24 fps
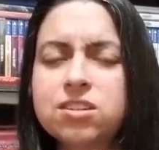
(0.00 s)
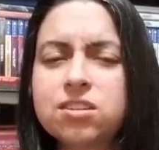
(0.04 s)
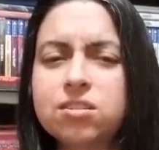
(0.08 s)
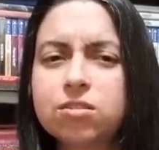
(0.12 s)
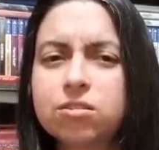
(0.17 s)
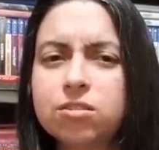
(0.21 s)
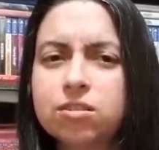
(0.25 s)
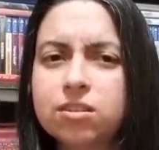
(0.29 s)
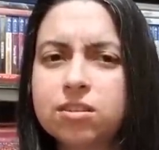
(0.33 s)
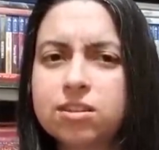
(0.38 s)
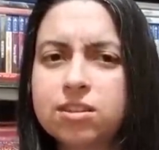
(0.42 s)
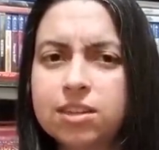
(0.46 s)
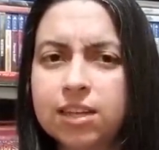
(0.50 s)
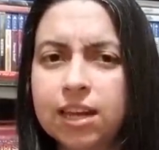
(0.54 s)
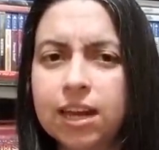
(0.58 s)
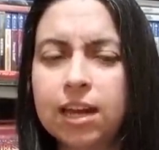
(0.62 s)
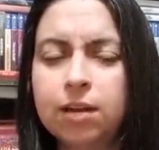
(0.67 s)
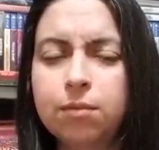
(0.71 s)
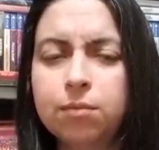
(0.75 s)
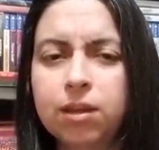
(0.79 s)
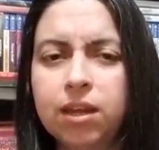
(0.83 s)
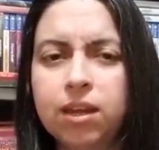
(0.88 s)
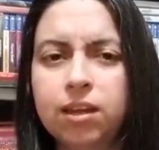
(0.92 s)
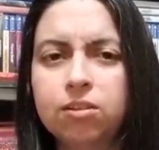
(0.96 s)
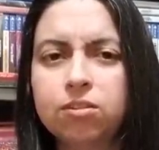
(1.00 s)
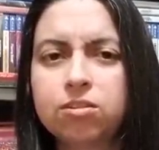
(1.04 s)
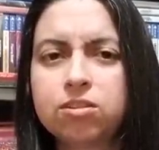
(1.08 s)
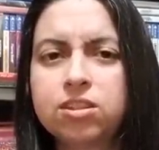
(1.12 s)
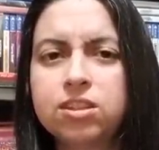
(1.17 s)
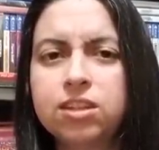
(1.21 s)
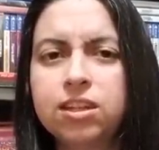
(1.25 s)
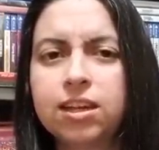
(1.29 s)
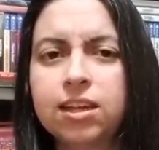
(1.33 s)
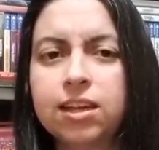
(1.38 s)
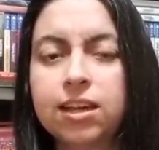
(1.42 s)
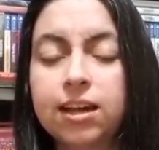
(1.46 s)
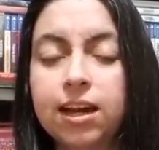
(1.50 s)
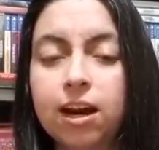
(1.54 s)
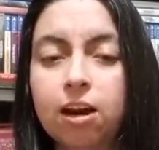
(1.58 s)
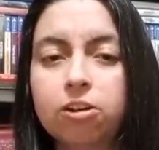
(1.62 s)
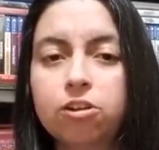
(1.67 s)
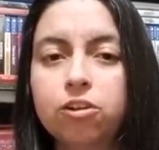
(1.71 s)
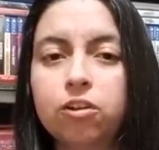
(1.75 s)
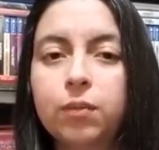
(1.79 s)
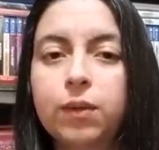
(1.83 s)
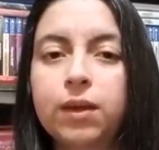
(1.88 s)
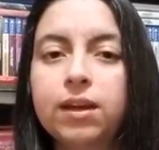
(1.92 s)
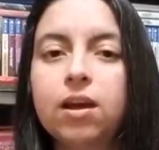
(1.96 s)
that are the same. Like, you'll see, like, a
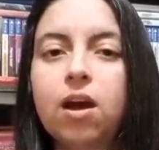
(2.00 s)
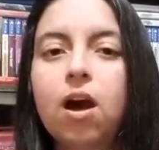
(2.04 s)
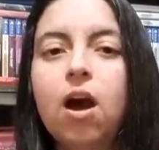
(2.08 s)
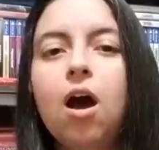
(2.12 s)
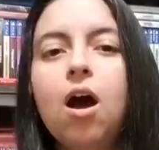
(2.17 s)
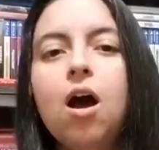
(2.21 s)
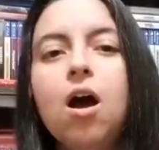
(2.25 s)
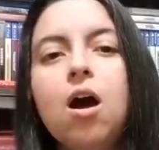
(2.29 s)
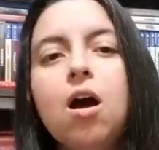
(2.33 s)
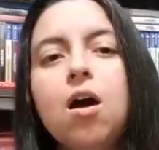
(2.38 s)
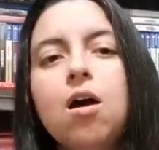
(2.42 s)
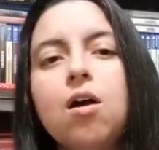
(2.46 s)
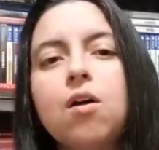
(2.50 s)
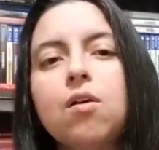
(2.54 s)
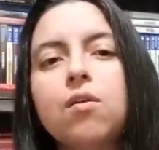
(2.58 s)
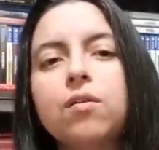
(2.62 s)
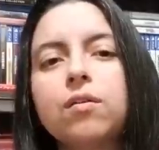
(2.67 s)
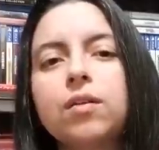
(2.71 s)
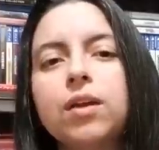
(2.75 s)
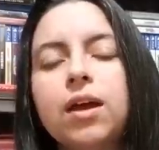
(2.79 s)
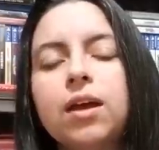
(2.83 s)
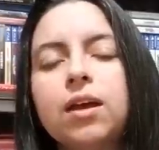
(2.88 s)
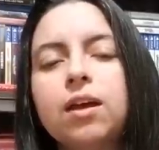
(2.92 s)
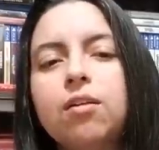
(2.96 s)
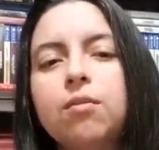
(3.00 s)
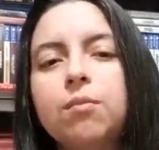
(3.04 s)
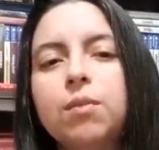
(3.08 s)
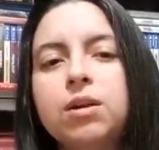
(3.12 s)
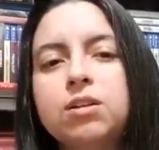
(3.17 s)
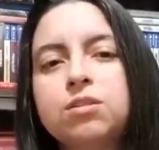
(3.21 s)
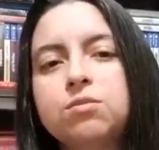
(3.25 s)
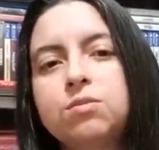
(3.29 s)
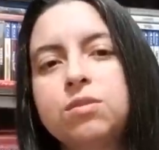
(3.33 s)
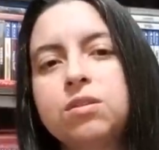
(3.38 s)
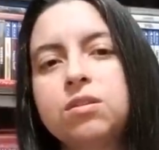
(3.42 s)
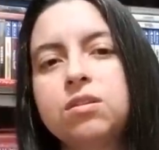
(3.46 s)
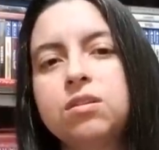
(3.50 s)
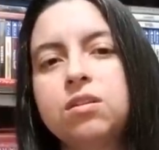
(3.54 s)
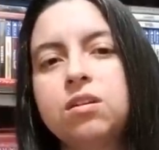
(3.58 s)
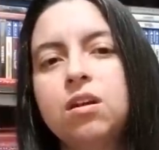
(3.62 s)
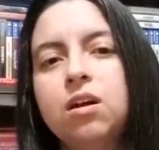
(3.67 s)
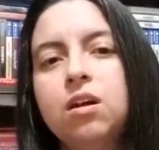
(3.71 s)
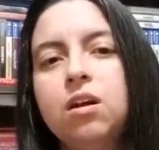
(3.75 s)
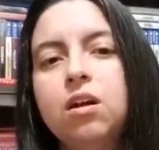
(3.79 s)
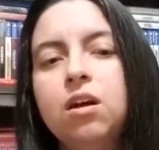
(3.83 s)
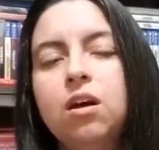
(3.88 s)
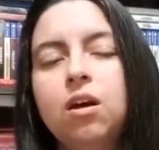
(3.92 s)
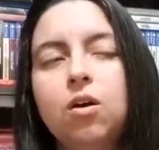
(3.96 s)
character and be like, oh, yeah, he reminds
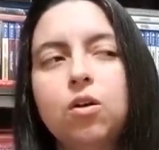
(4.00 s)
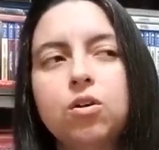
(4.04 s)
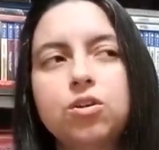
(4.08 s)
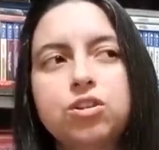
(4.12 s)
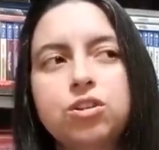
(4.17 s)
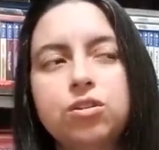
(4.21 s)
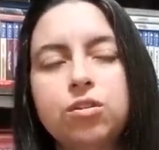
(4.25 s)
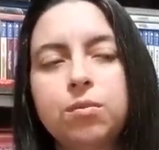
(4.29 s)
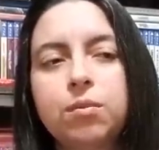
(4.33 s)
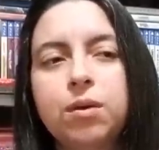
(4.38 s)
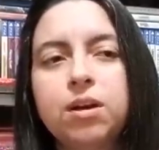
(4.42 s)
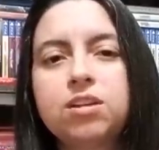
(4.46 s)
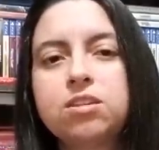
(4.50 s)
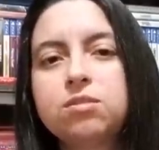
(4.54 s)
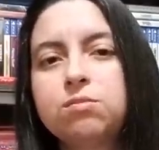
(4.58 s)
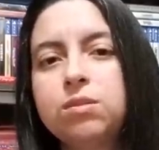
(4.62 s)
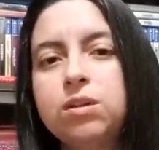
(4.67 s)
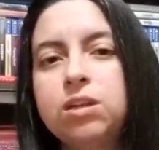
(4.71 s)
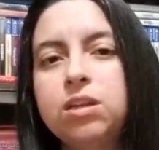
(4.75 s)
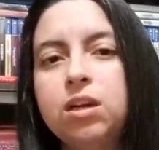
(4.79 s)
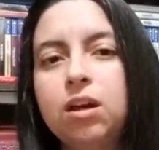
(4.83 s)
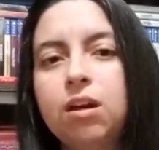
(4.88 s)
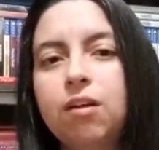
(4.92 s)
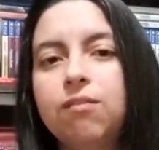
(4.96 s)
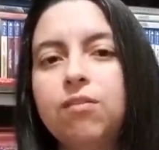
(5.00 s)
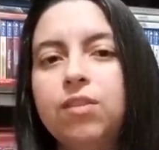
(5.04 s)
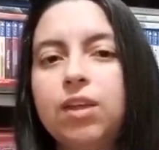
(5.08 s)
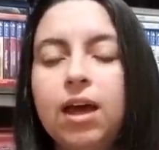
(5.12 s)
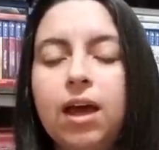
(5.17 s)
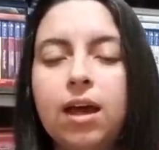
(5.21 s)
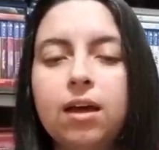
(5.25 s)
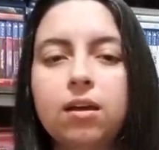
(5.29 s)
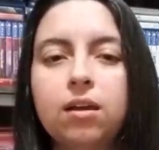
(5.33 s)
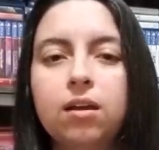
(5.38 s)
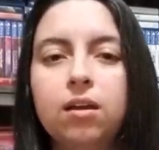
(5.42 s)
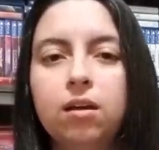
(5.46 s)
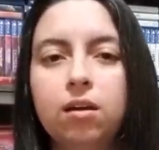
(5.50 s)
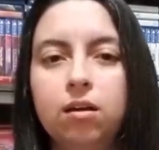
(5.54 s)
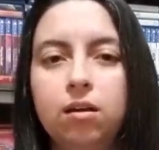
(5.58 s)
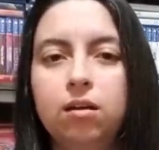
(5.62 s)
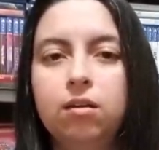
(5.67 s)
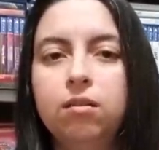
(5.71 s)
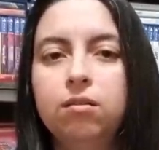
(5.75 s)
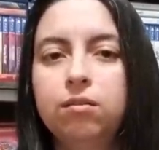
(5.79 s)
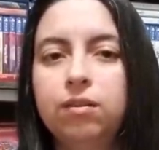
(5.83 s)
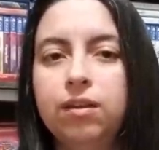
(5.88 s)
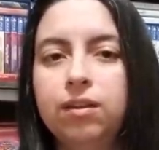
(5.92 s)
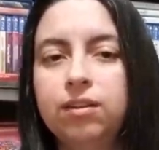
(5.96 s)
me, or she reminds me of that,
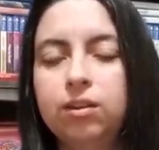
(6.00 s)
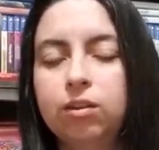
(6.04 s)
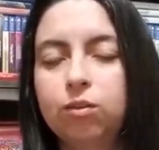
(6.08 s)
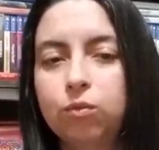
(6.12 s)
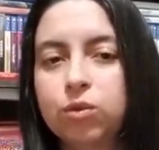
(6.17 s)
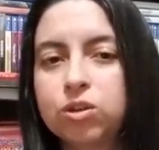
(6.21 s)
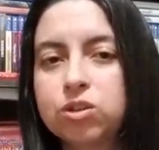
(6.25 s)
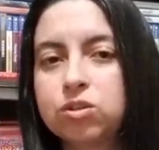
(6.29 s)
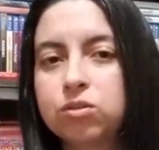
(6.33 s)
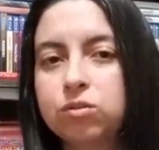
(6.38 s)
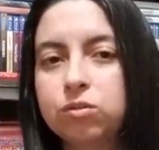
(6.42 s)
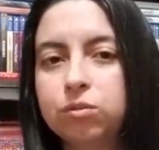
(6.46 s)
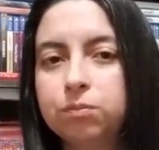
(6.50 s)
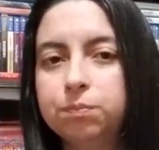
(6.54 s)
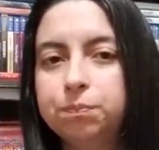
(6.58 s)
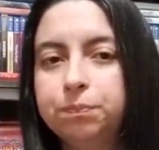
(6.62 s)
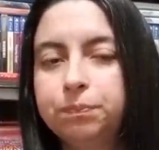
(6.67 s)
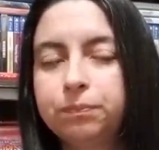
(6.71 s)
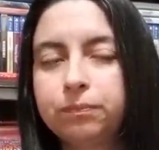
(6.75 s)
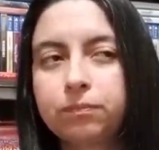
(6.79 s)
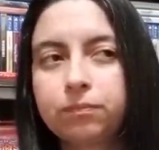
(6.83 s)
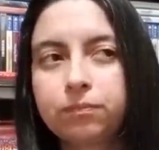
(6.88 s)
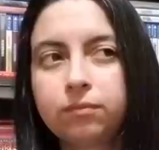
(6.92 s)
or, like, the original.